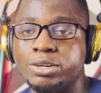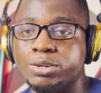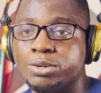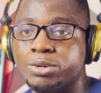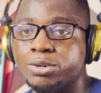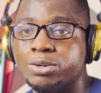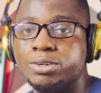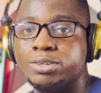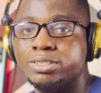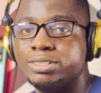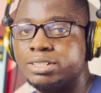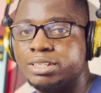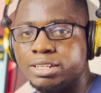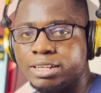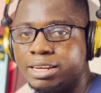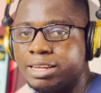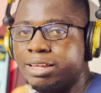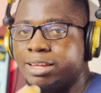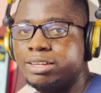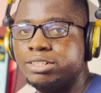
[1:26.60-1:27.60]
or
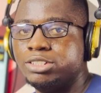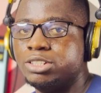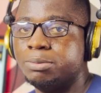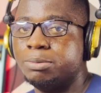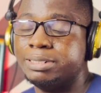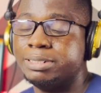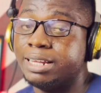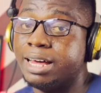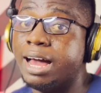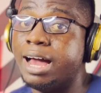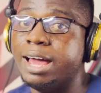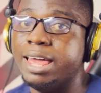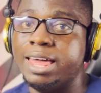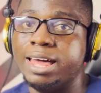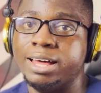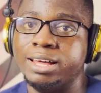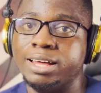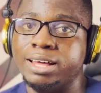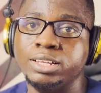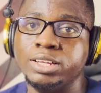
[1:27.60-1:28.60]
something higher,
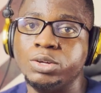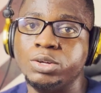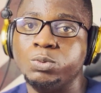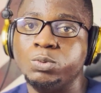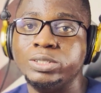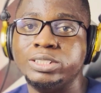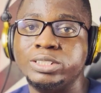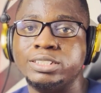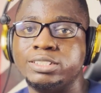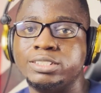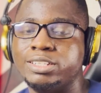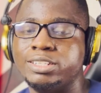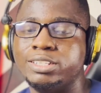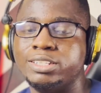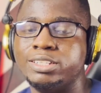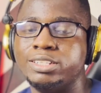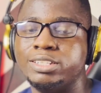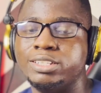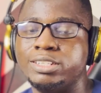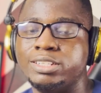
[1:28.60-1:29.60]
which
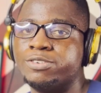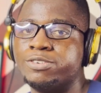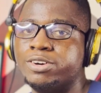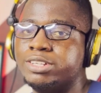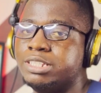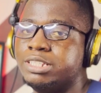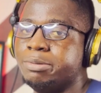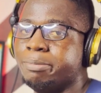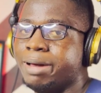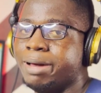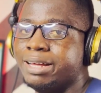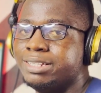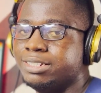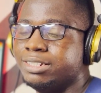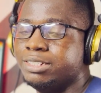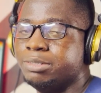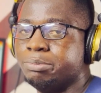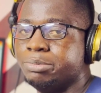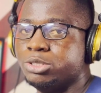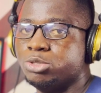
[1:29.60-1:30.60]
of course the
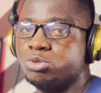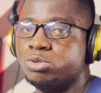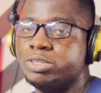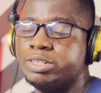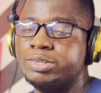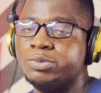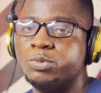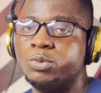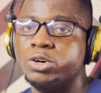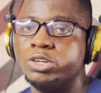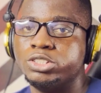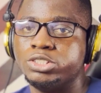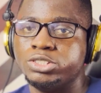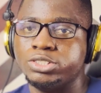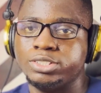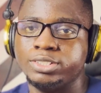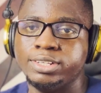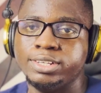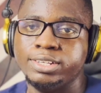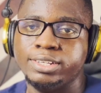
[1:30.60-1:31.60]
margin between what
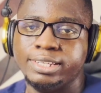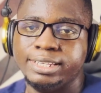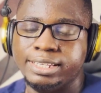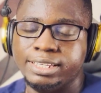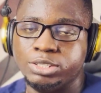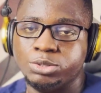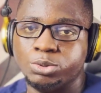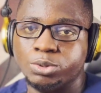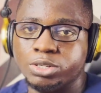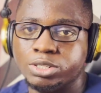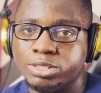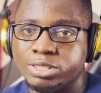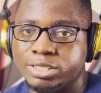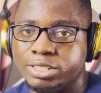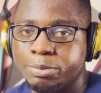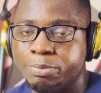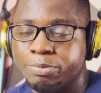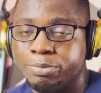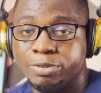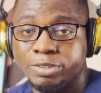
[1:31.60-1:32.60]
it was,
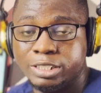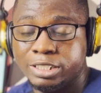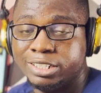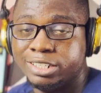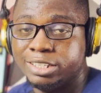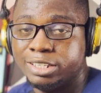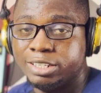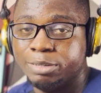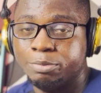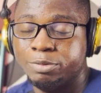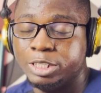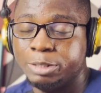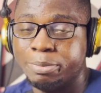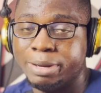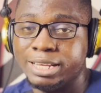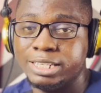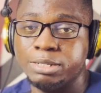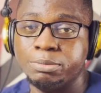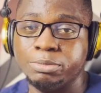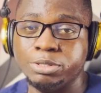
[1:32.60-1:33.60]
the
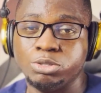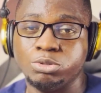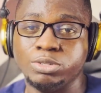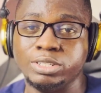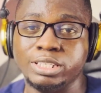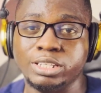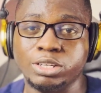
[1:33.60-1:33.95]
margin between the